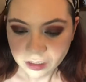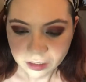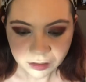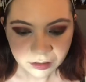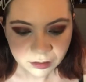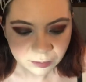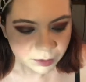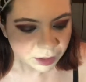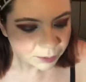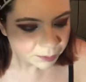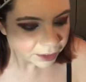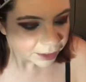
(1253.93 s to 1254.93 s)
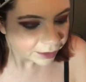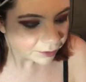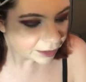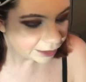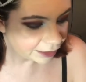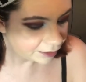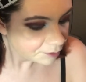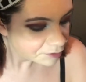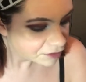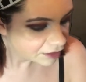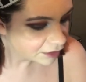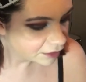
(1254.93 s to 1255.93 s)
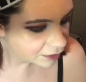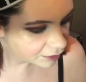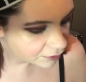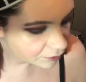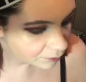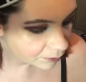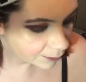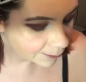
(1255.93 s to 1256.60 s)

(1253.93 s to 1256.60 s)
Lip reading: I'm gonna pick out a lipstick now.